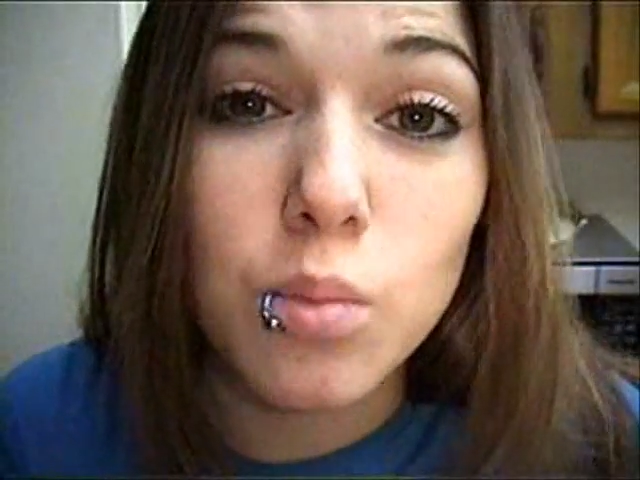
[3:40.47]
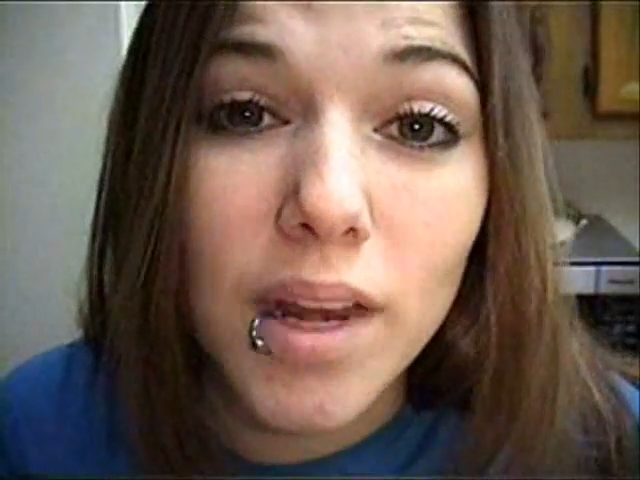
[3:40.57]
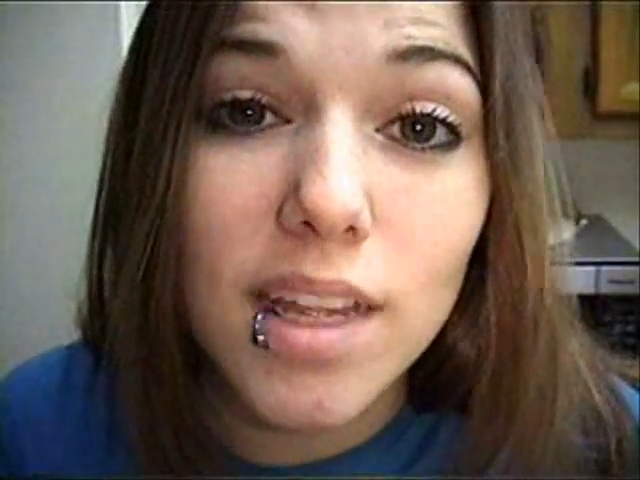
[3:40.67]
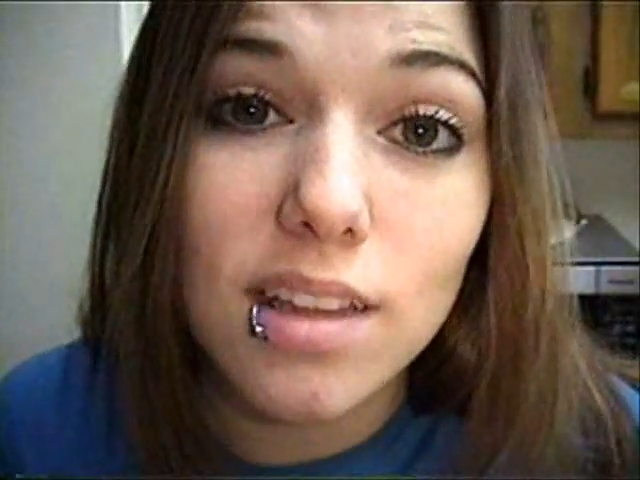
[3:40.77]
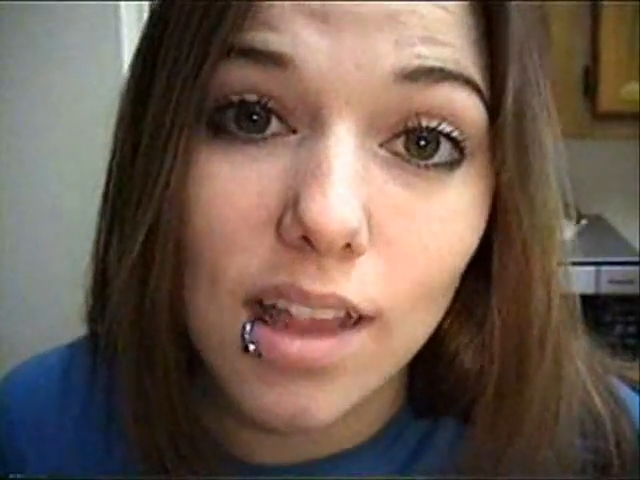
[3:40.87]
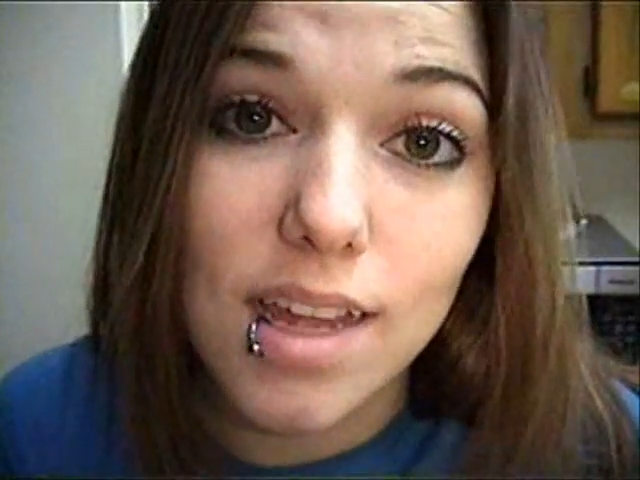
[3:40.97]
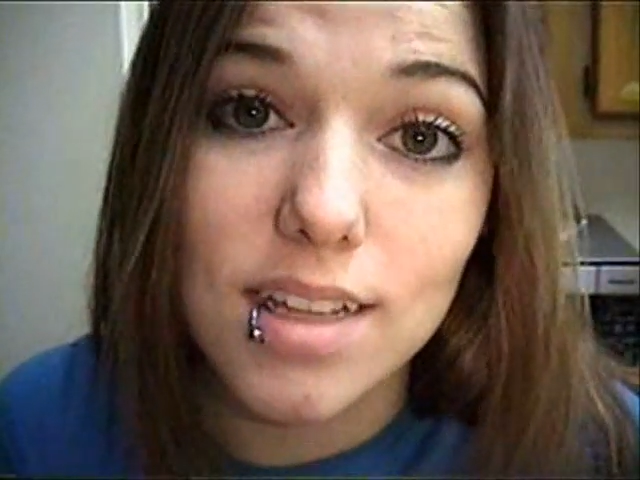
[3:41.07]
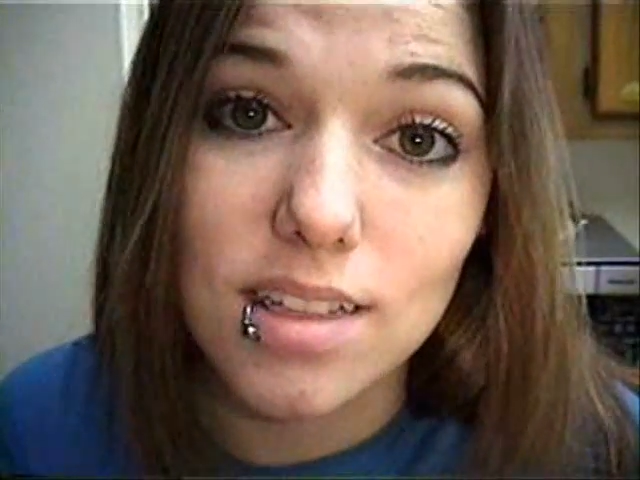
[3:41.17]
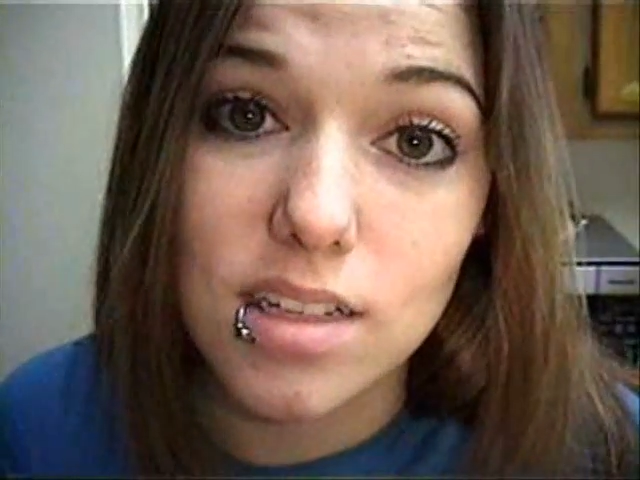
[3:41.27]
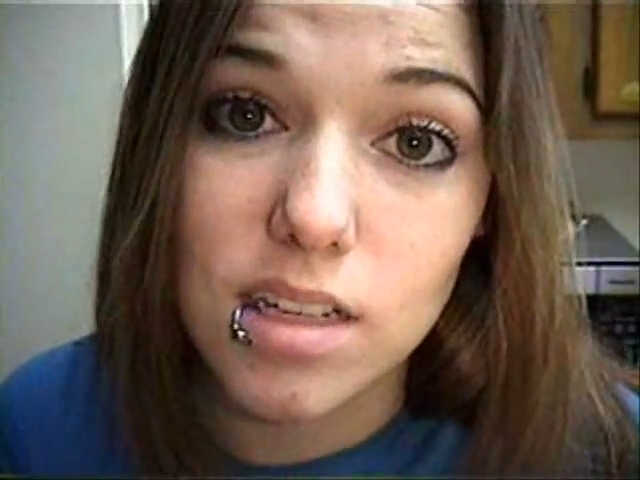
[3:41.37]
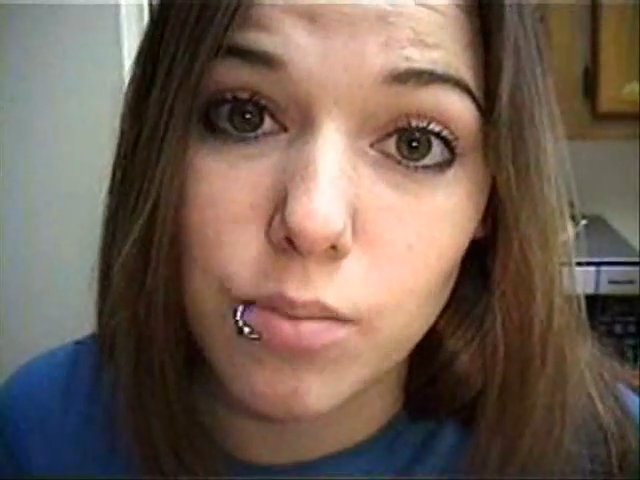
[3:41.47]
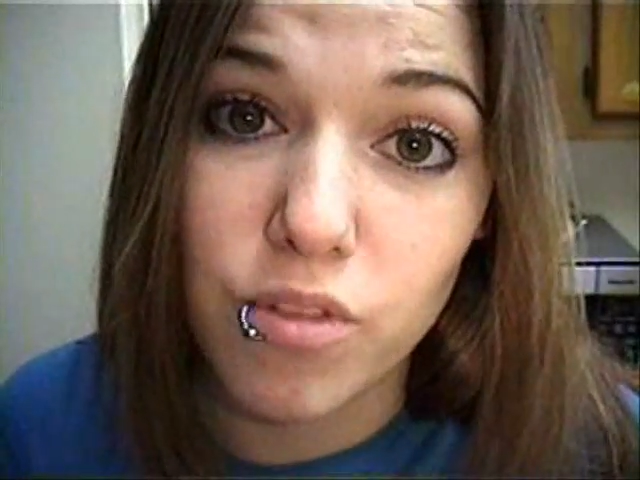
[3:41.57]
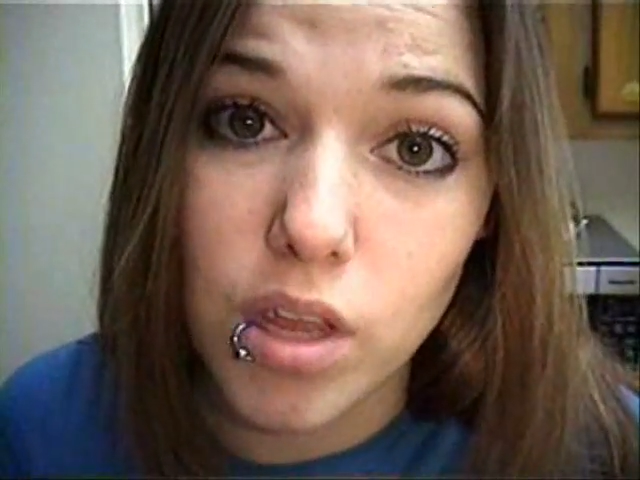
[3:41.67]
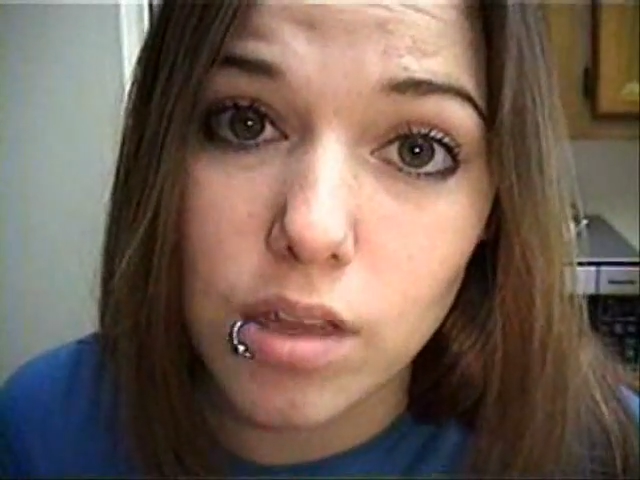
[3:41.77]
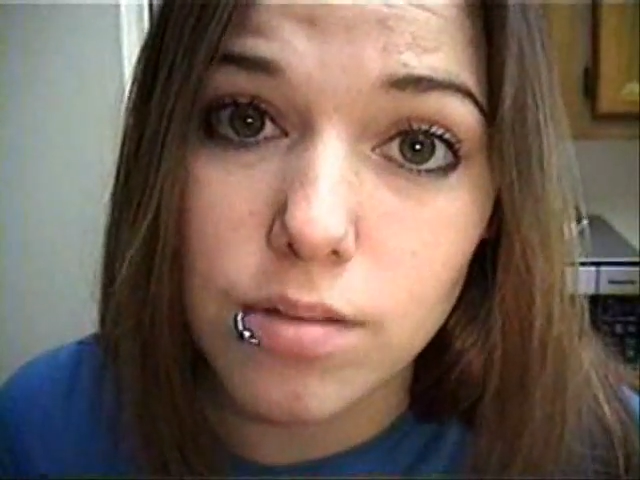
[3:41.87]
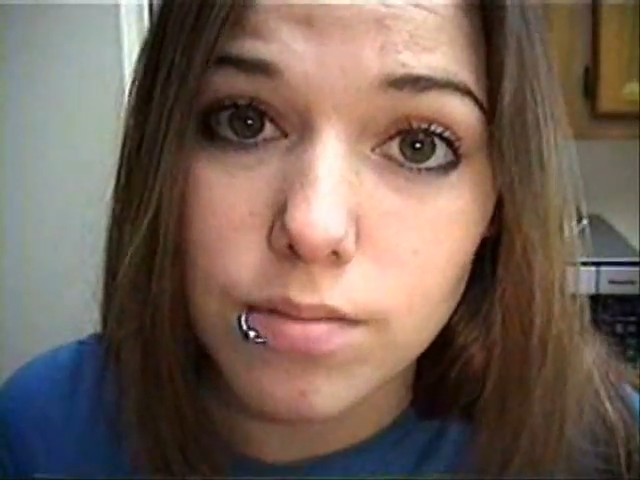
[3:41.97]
as waiting in line at the DMV.